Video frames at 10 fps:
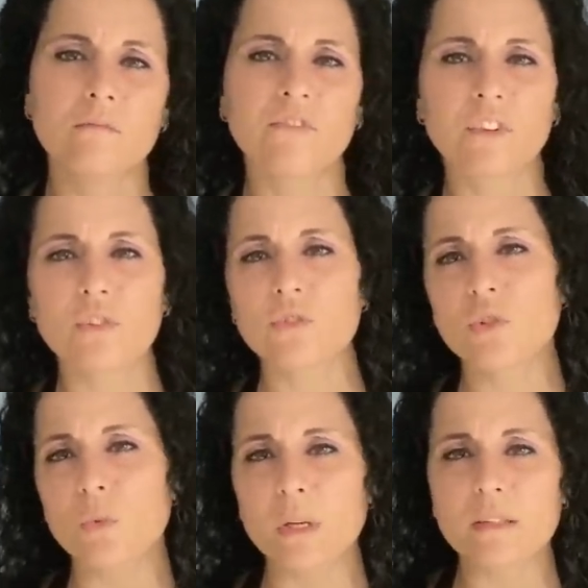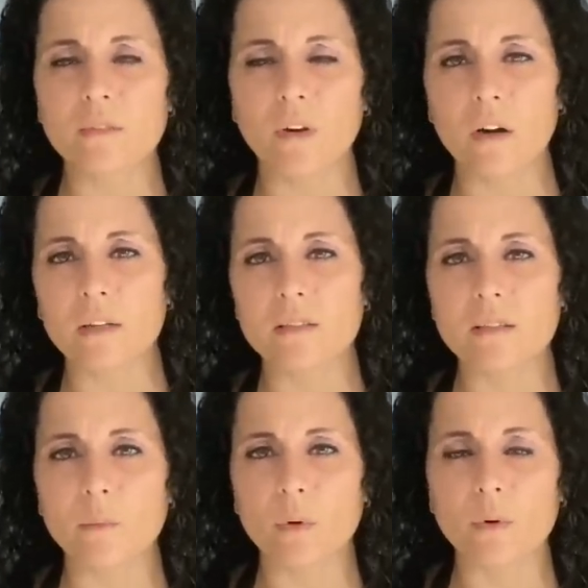first 2 weeks of August,
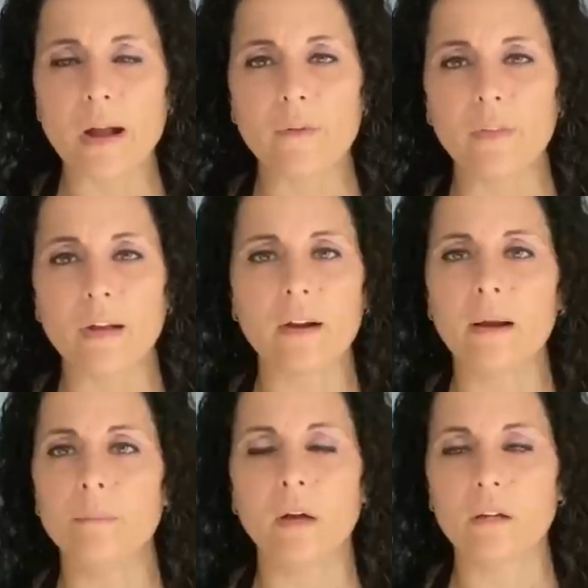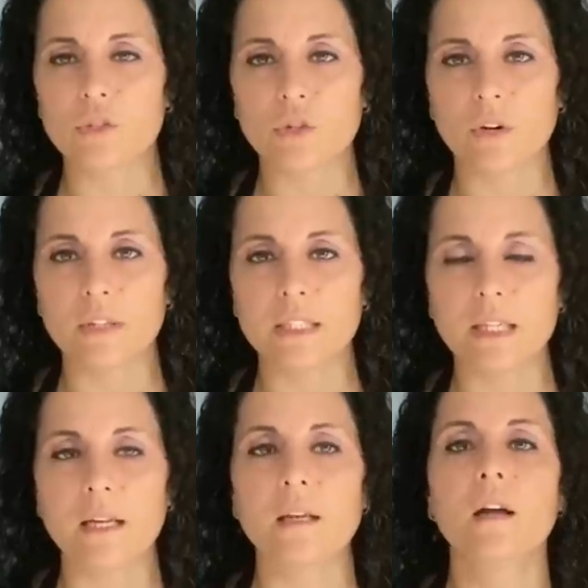somewhere around there. I'm not sure on the
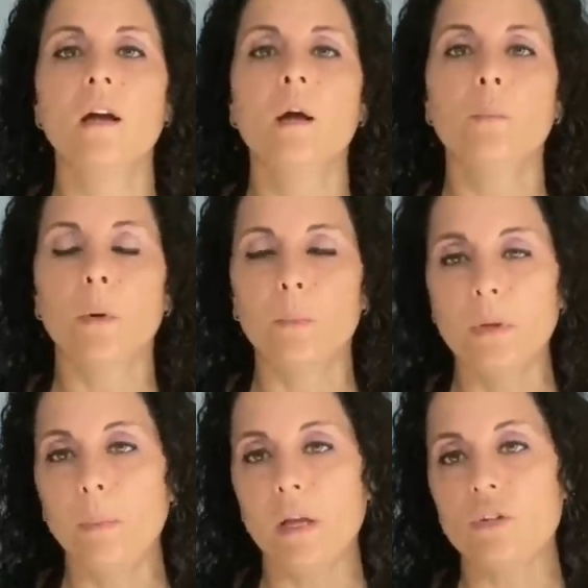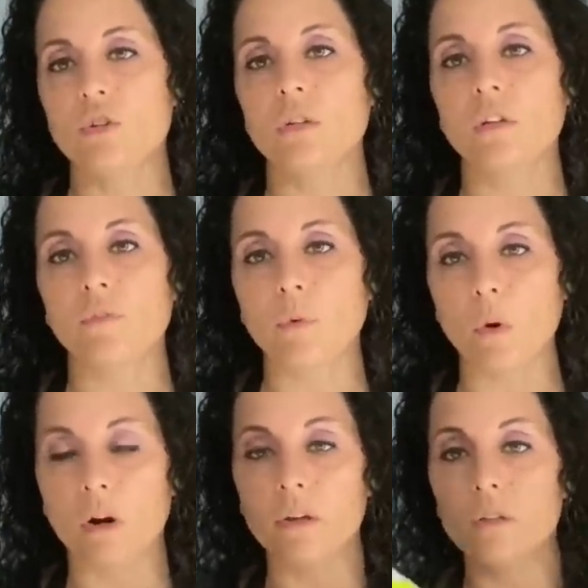date, but be patient if you
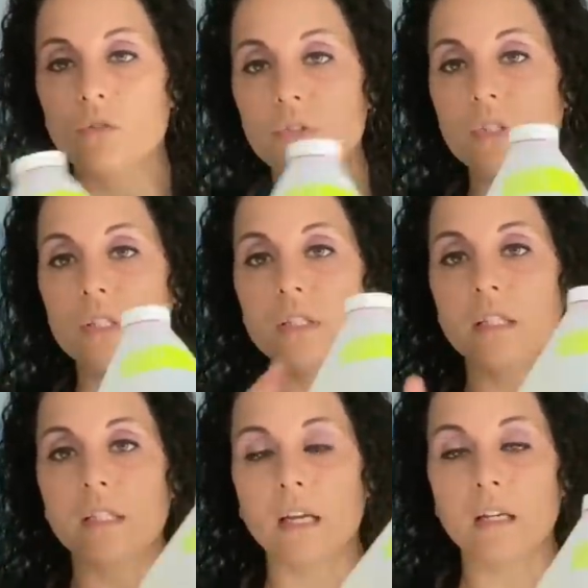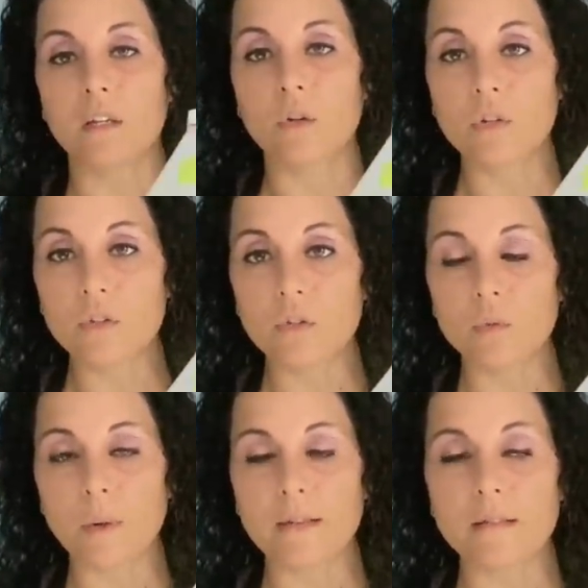are interested in getting crystal
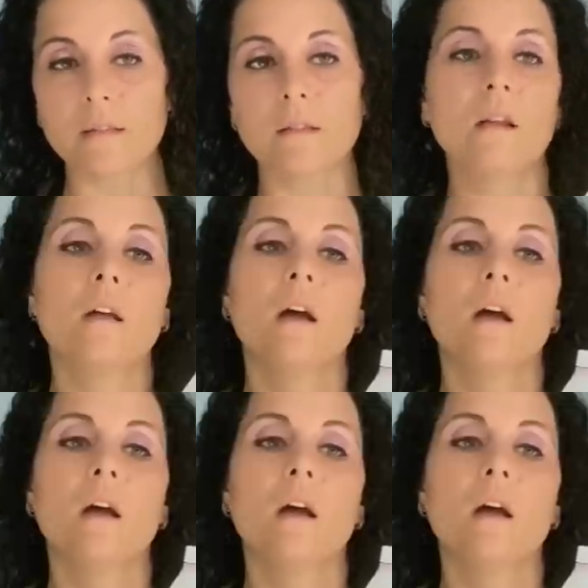resin.